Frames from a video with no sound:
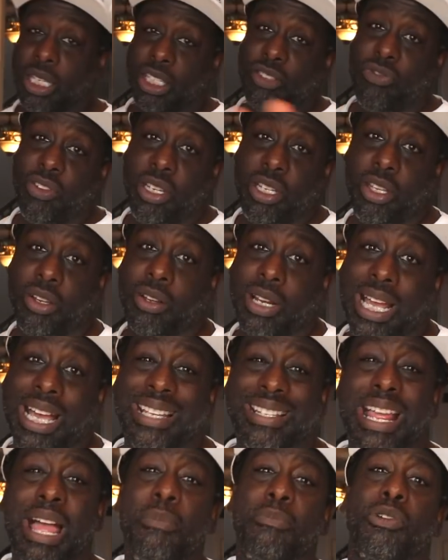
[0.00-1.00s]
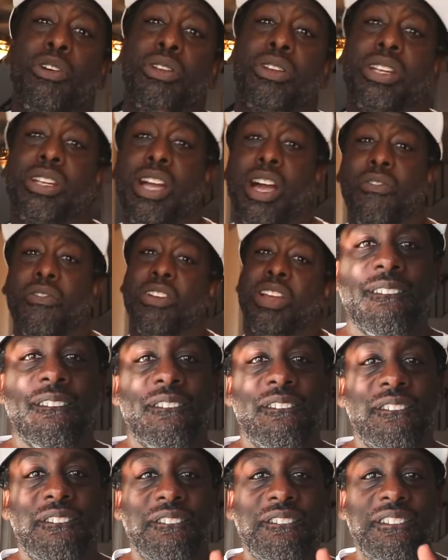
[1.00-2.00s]
This video, guys, I'm going to cover
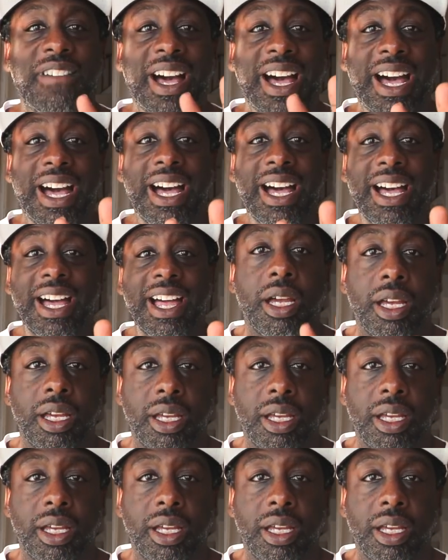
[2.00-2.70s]
five